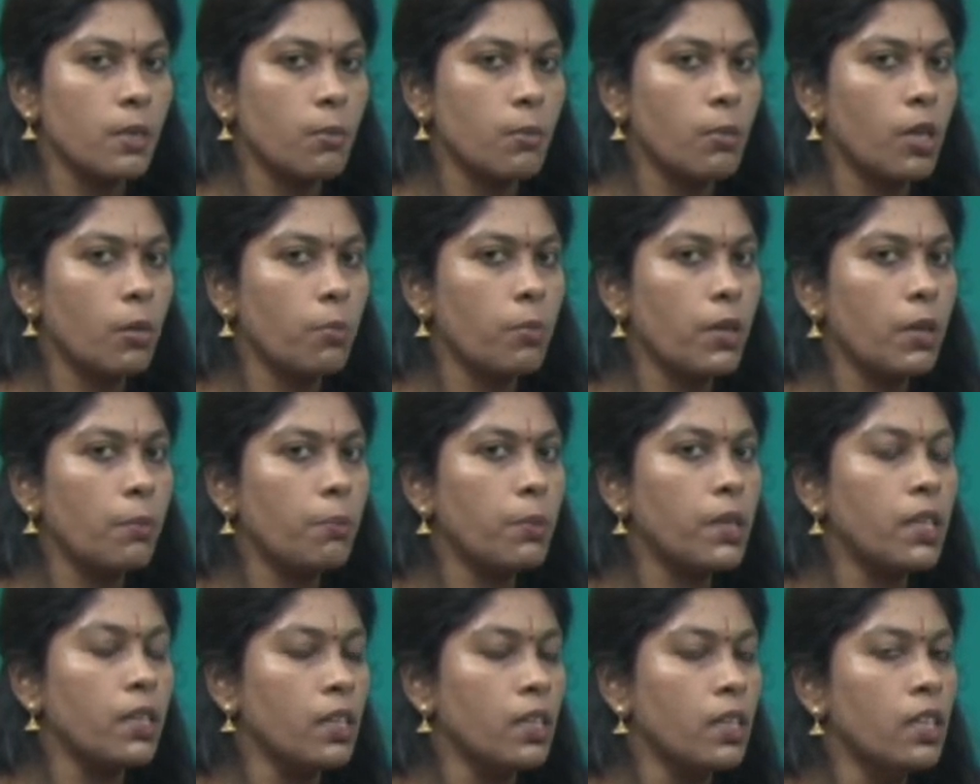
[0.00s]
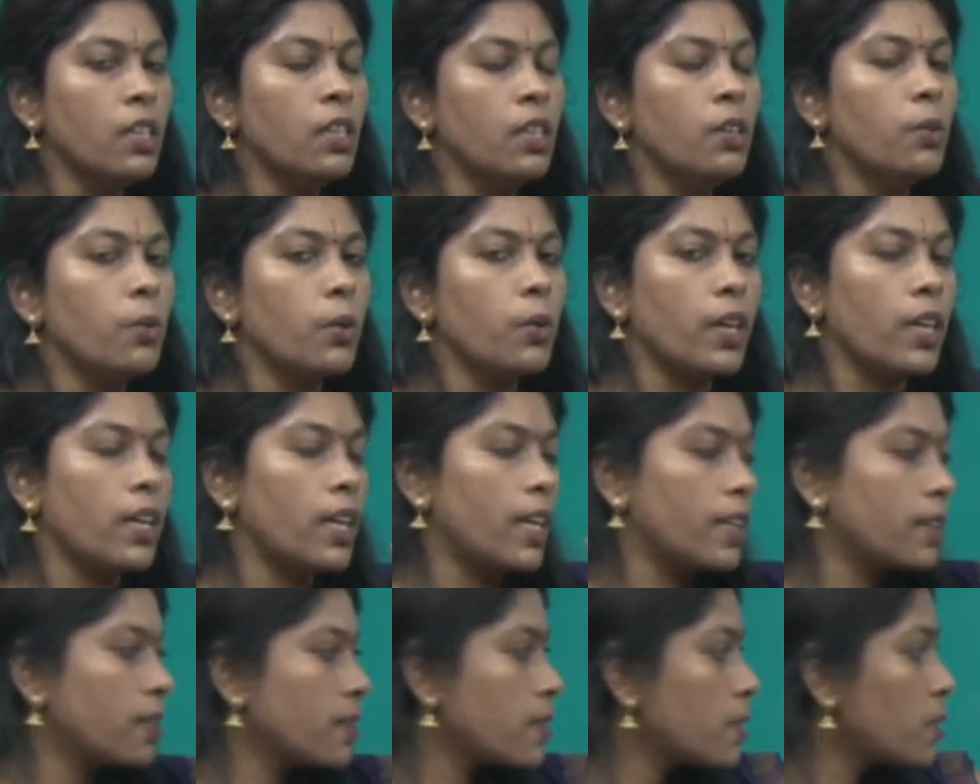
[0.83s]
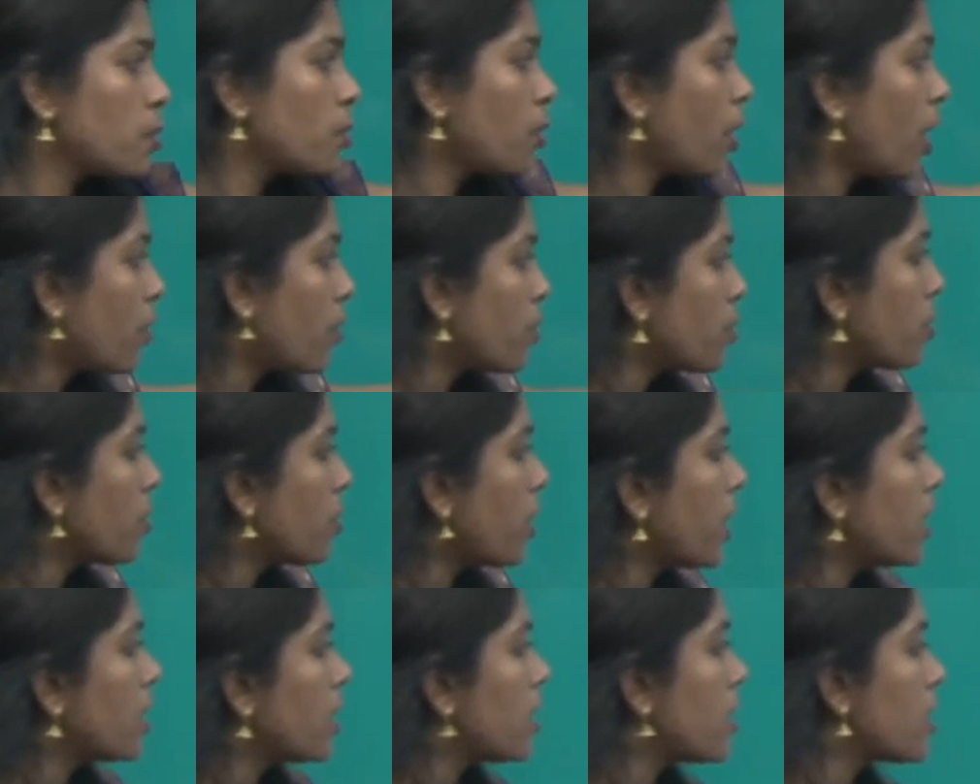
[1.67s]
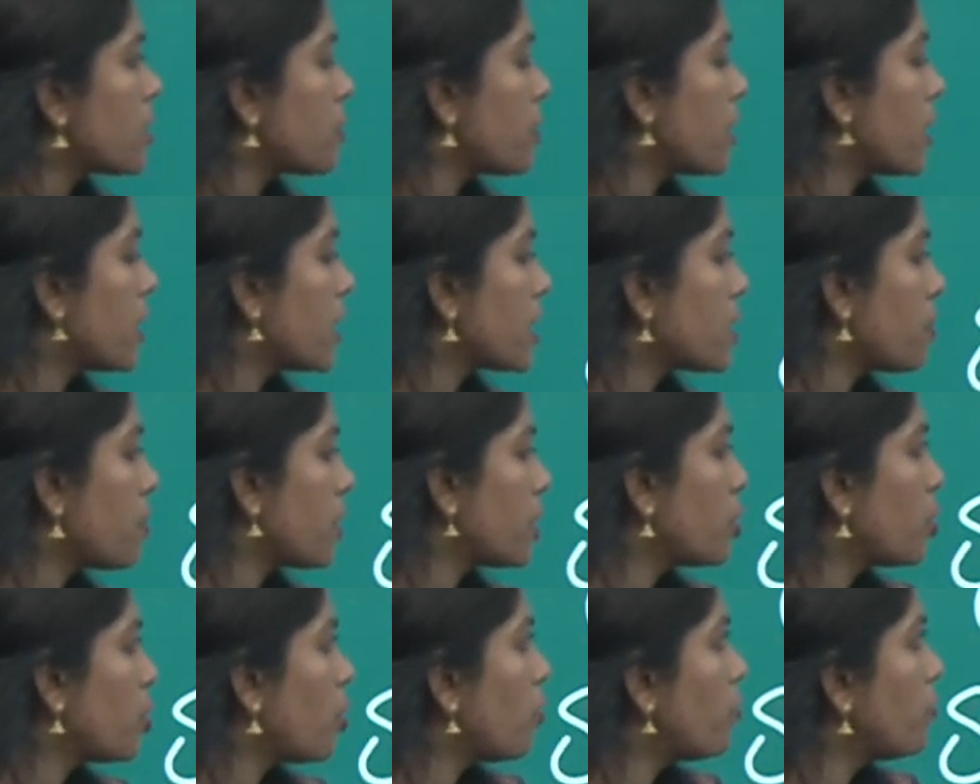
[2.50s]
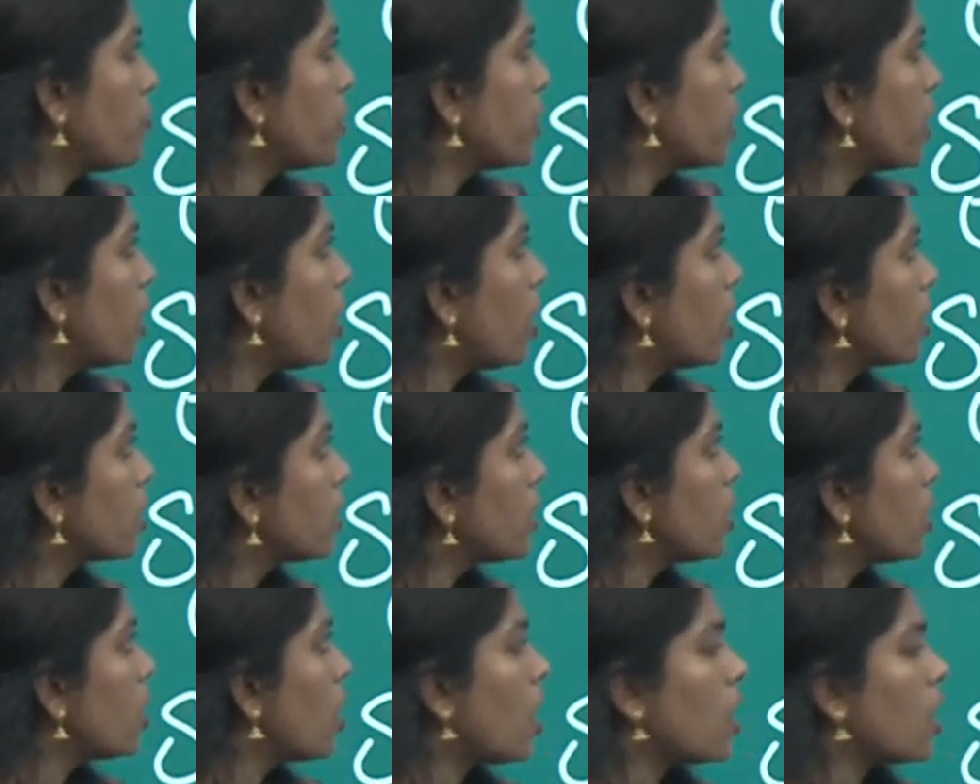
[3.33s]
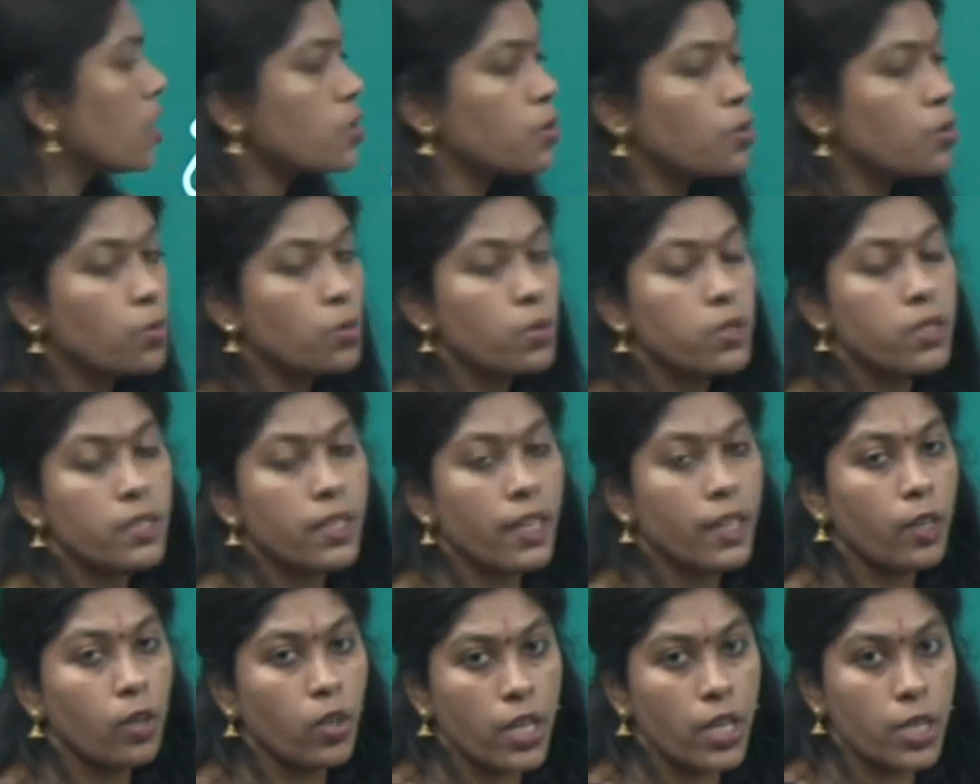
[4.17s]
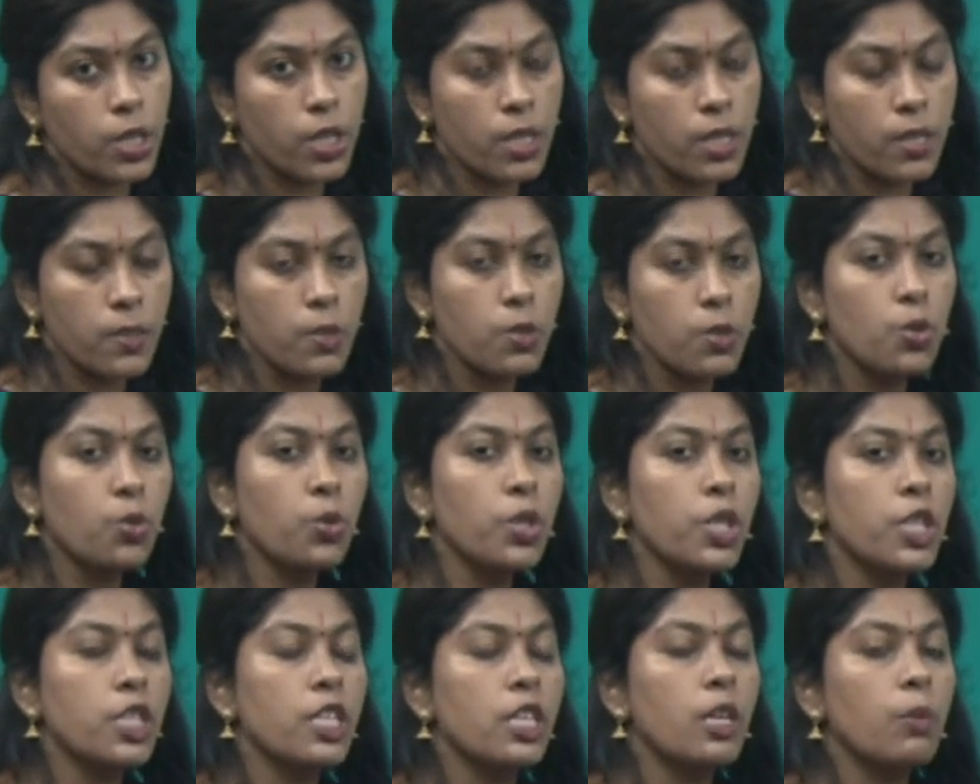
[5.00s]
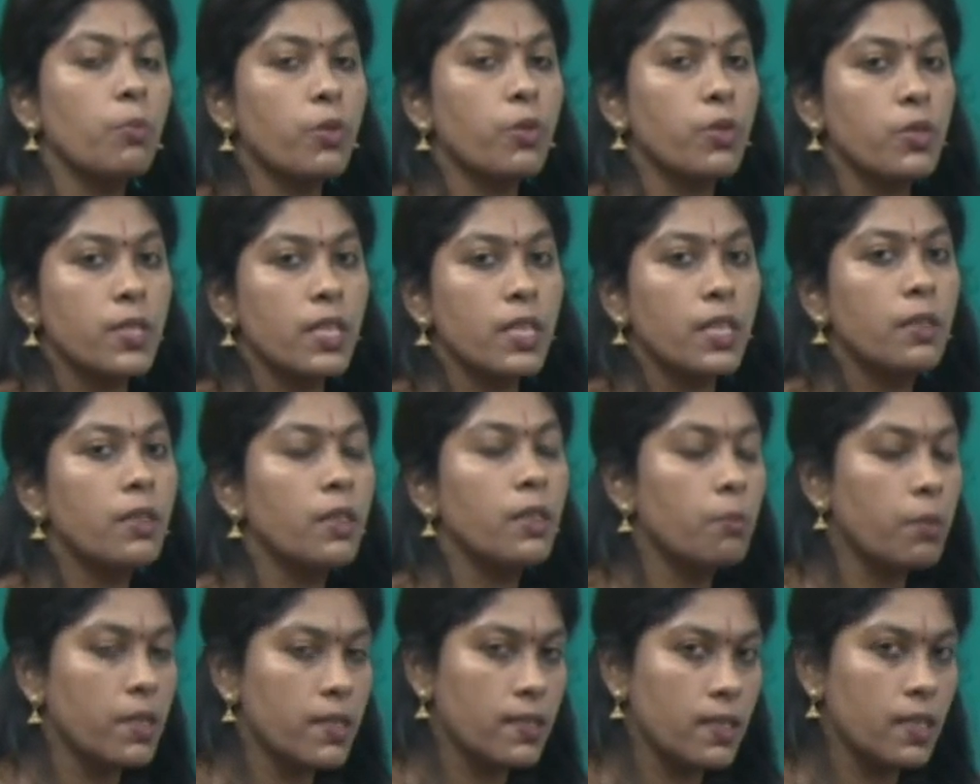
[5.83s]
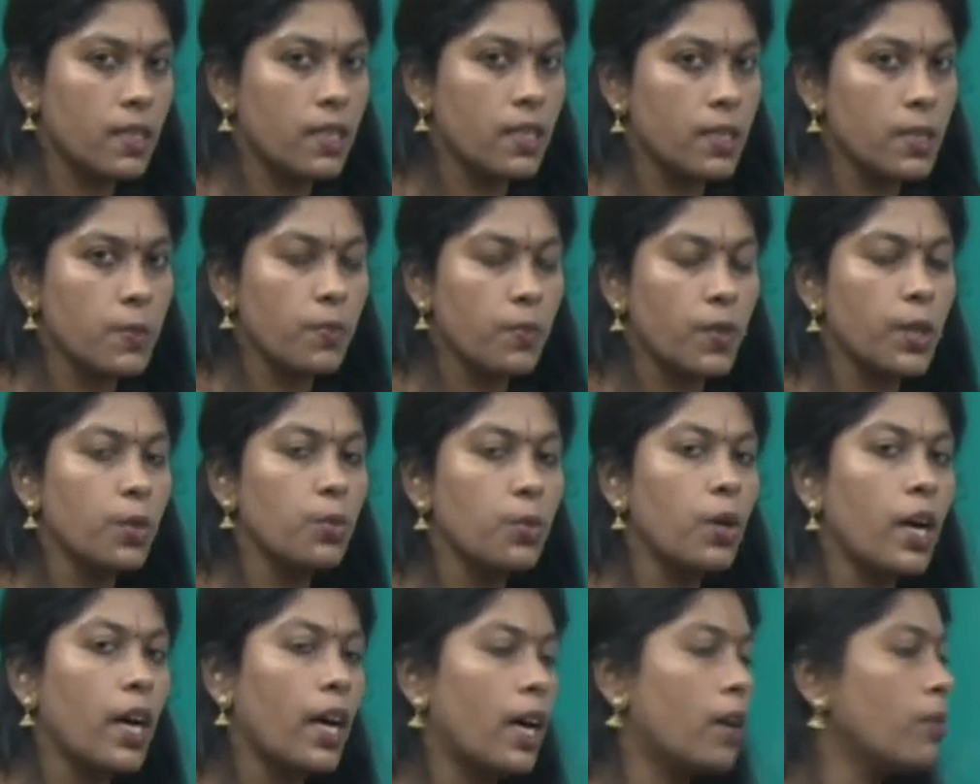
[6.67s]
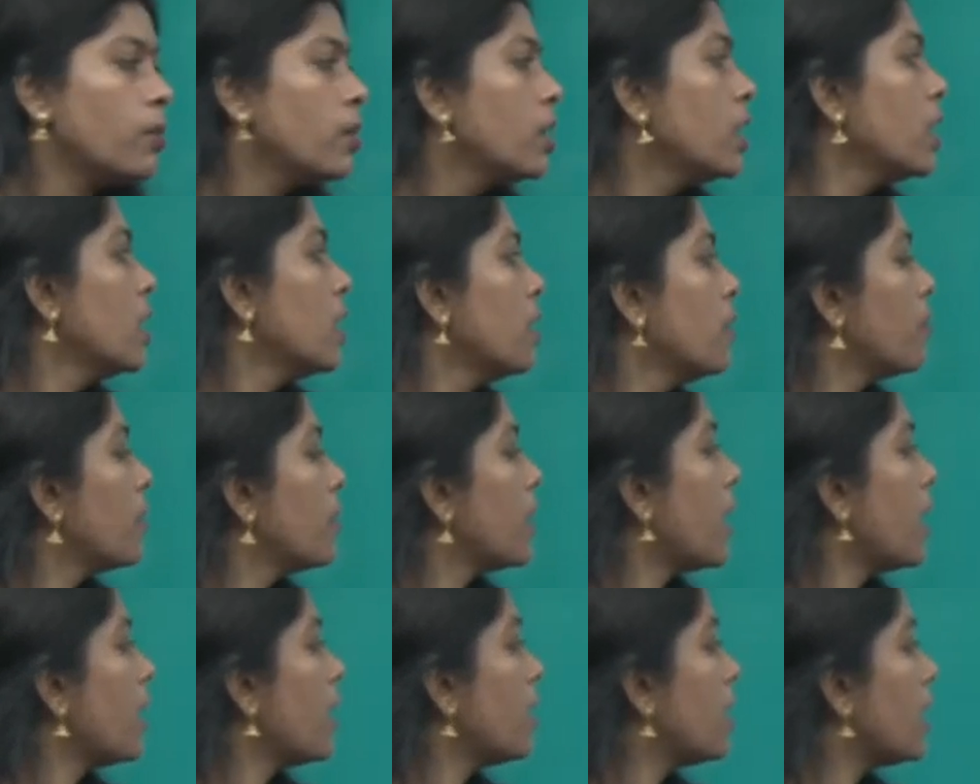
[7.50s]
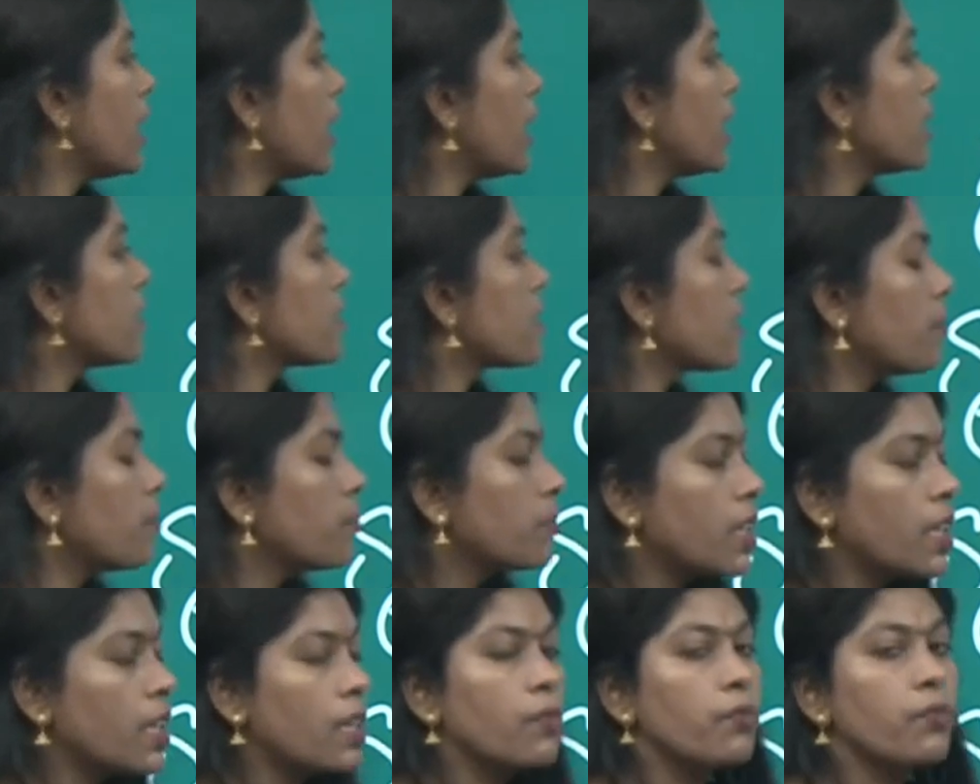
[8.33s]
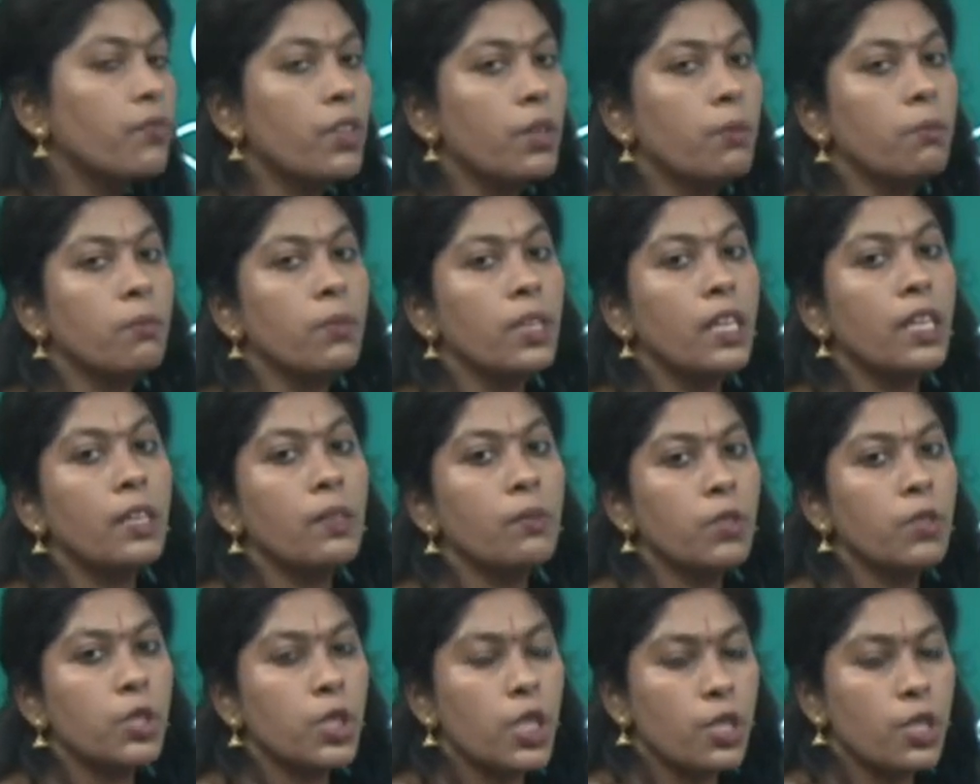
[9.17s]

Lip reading: among people. Like this you have to write, irrespective of all the laws, rules, regulations, judicial precedents we do have. We need something from which